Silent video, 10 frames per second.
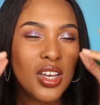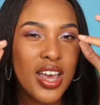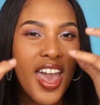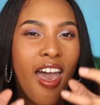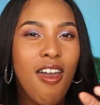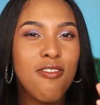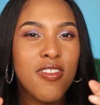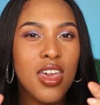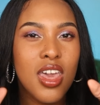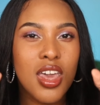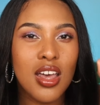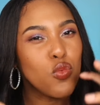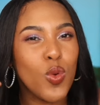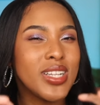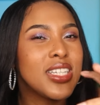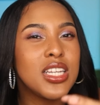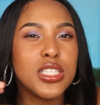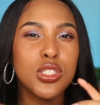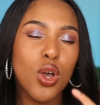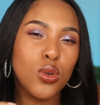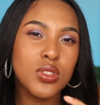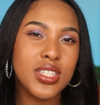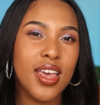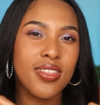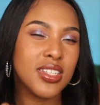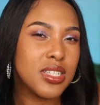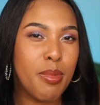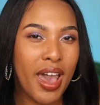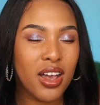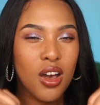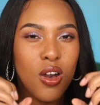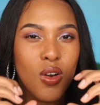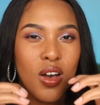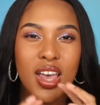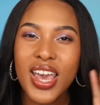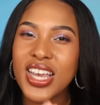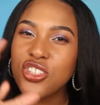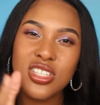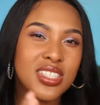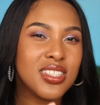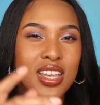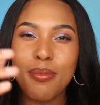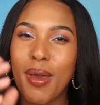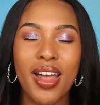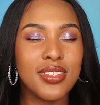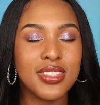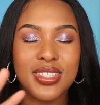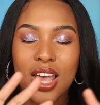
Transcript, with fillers: heavy resinous notes and the tobacco. It just, it balances